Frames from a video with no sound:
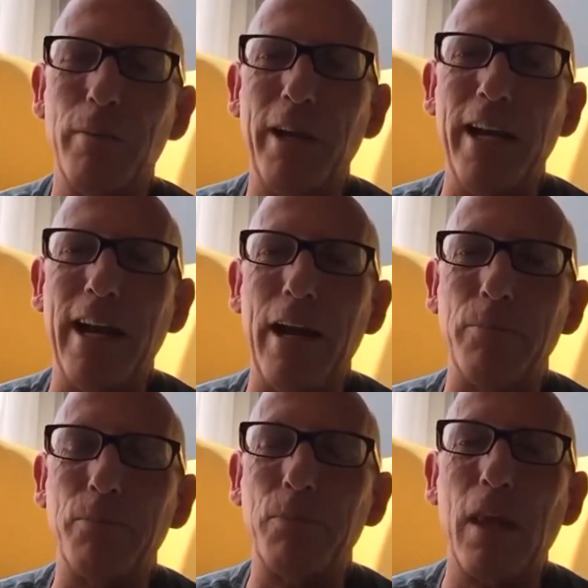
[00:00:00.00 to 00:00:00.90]
what I'm getting
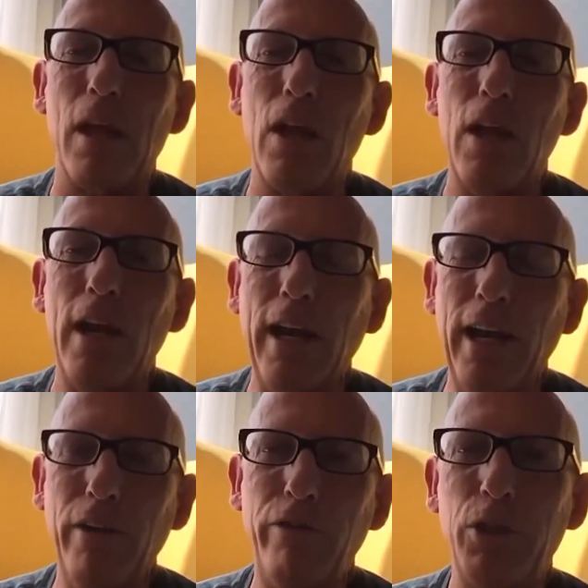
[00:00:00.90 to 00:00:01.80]
at.
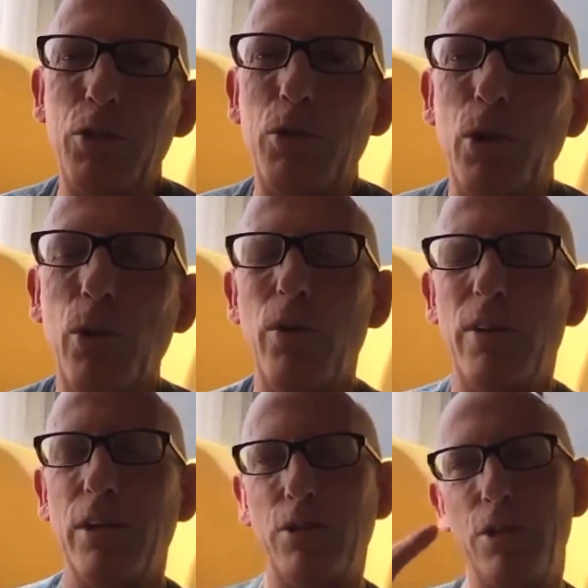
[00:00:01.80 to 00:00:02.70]
If it's true that